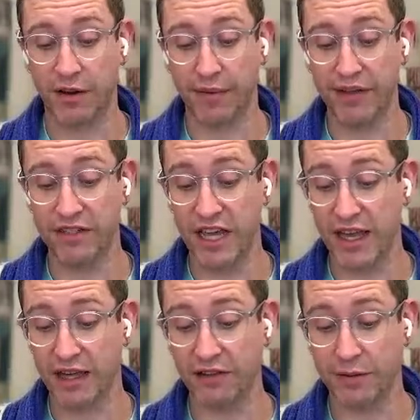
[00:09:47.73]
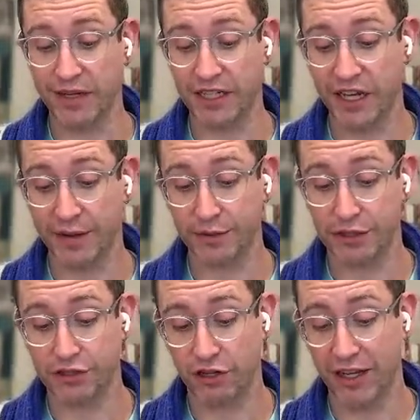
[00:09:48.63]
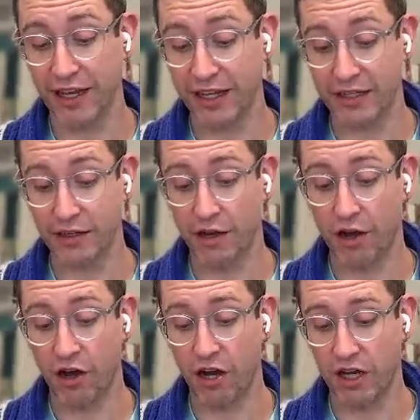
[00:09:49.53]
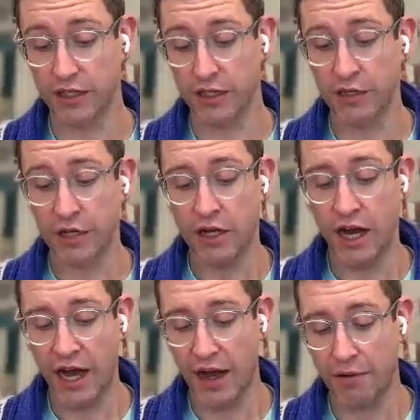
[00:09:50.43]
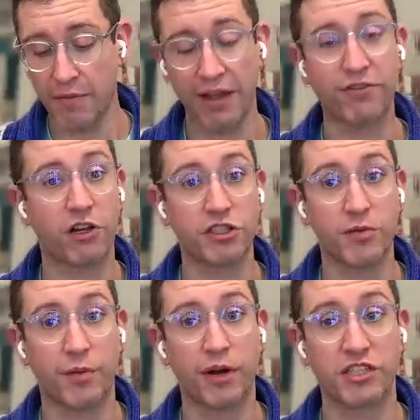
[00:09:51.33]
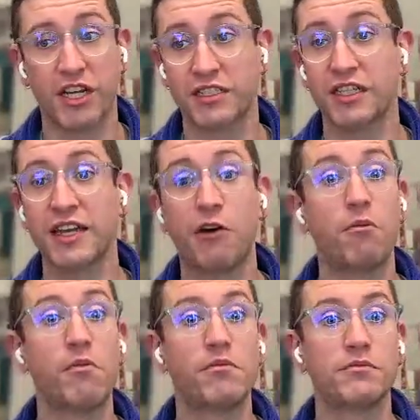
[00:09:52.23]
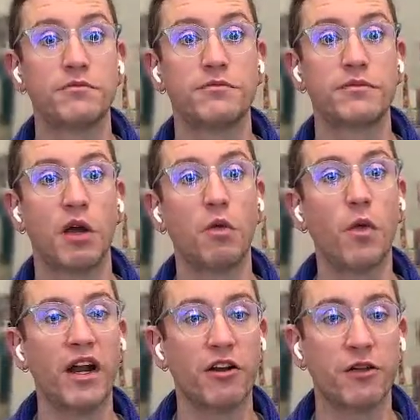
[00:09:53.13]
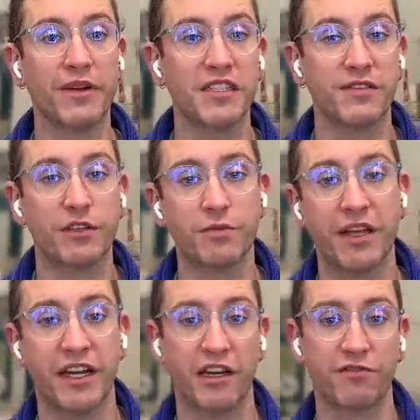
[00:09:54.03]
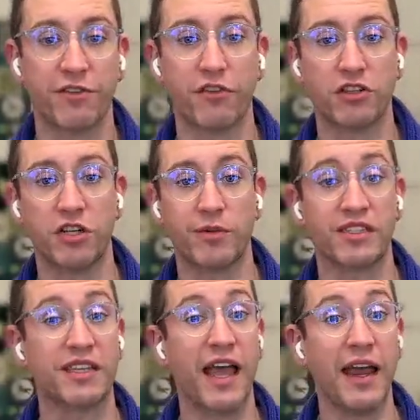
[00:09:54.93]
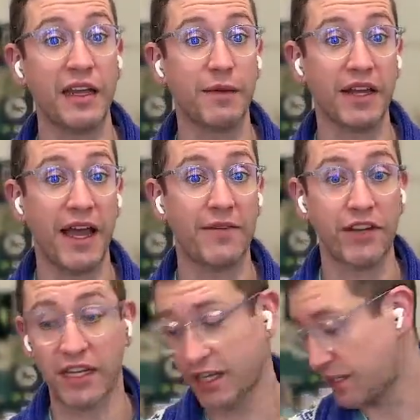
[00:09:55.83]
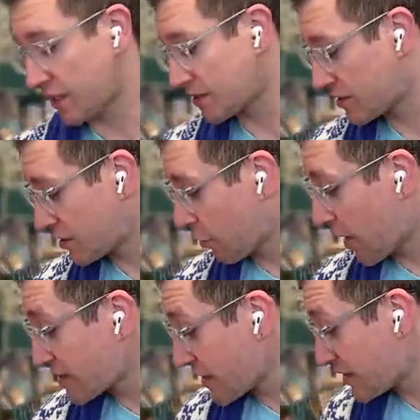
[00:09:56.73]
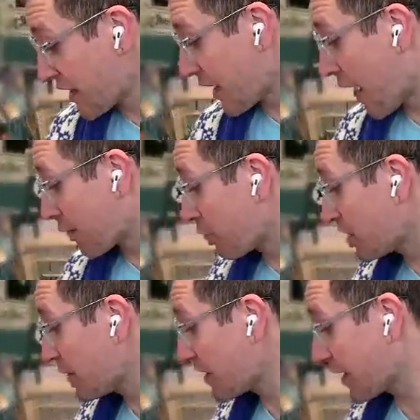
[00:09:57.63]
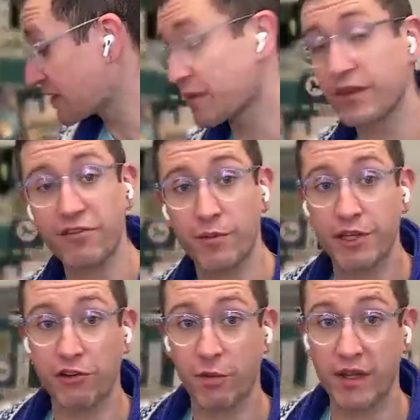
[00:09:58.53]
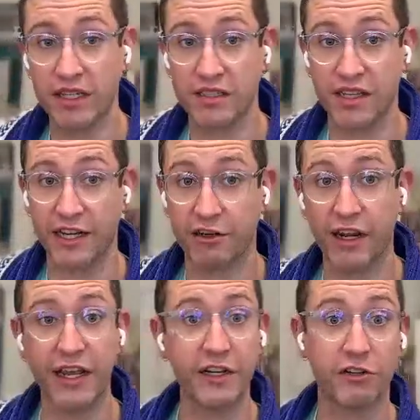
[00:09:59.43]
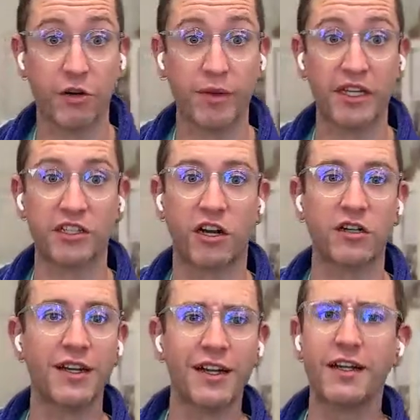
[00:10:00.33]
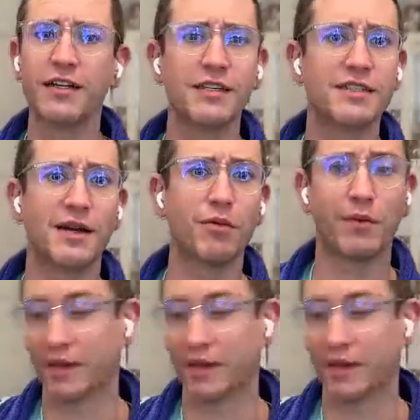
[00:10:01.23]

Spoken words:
I might even take a little bit of time to start in on my Flocktober project. Now, What are the rest of you planning on for Flocktober? Does anybody have any ideas? So, as I said, I'm going to be knitting something from a European designer in a European yarn, double